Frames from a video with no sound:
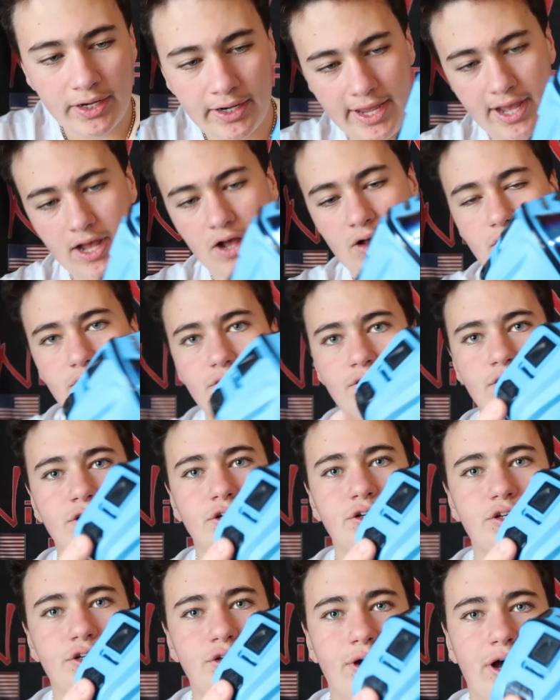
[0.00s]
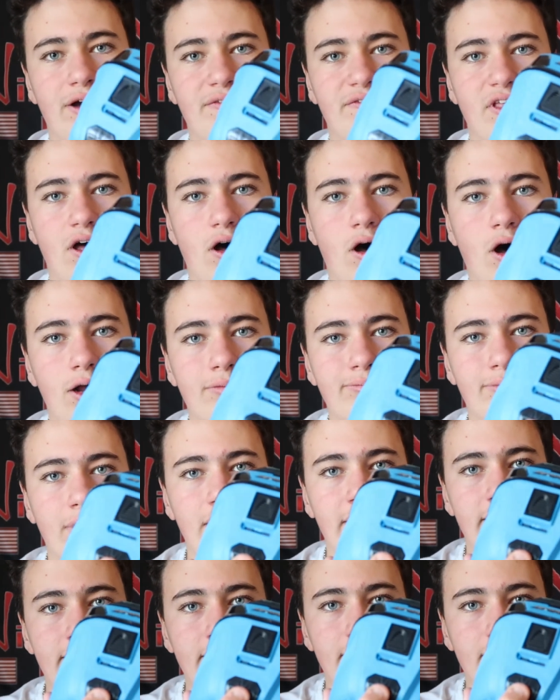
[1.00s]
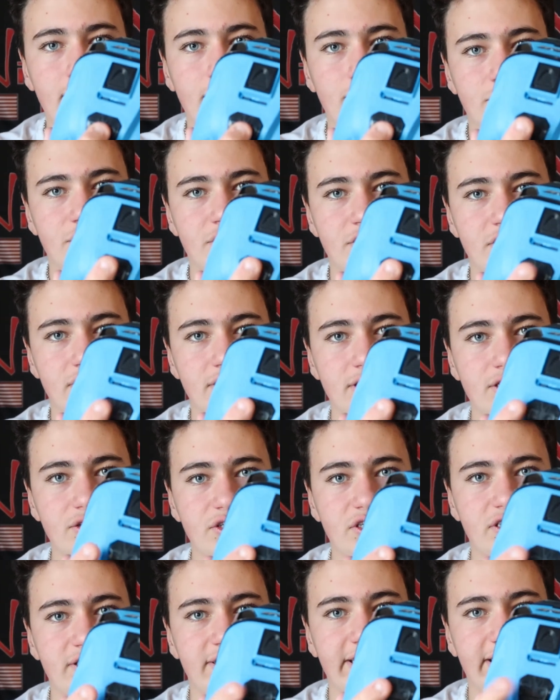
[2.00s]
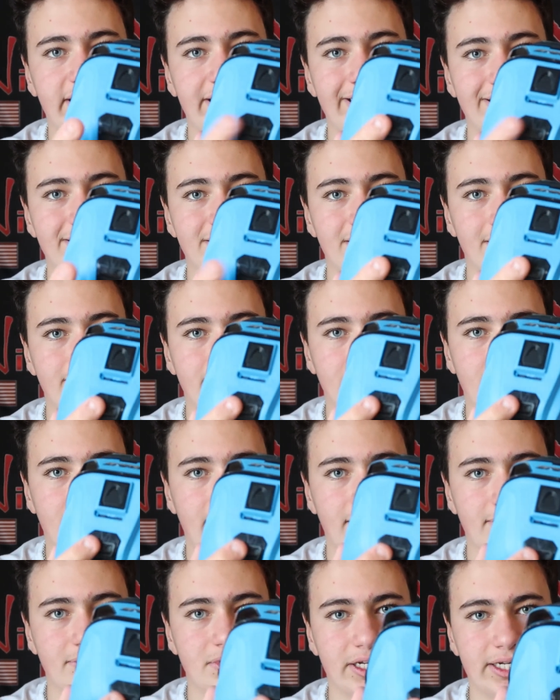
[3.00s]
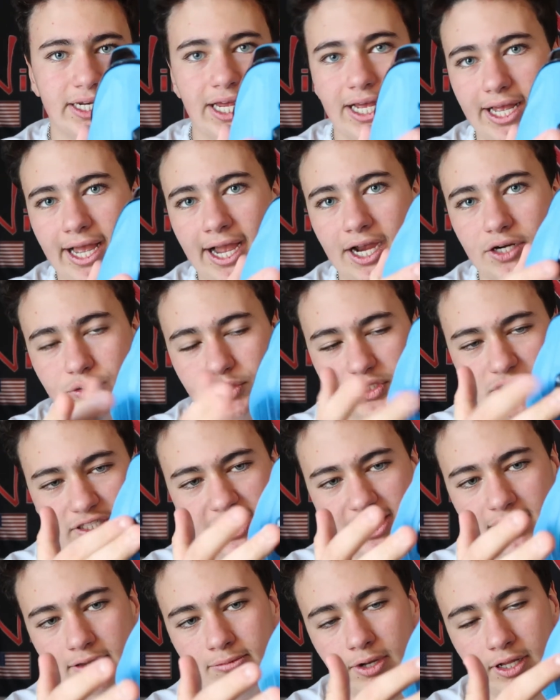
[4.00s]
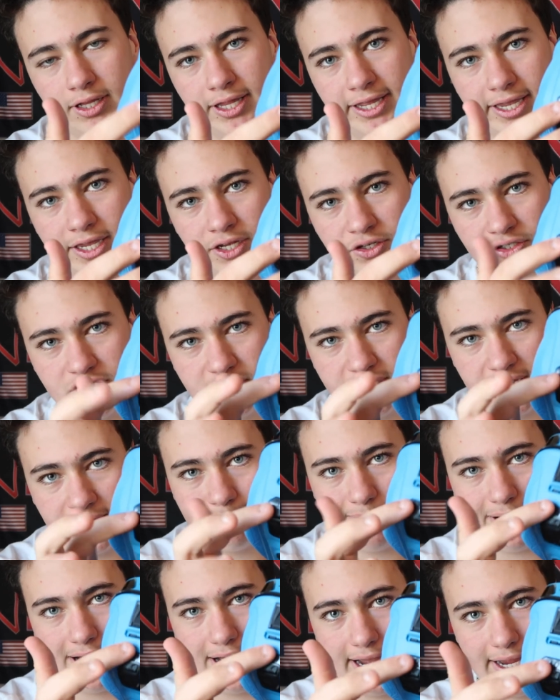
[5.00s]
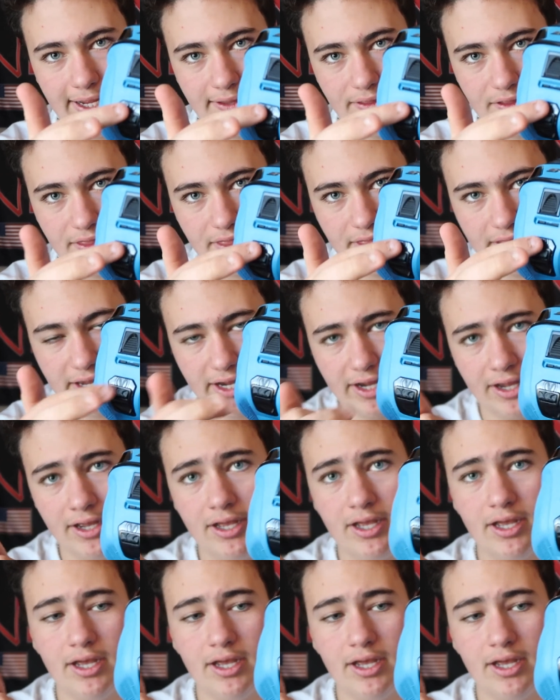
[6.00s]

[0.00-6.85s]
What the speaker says: now there you have the on button, which is a little sticky at sometimes, like not actual sticky, but like it'll stick behind the thing,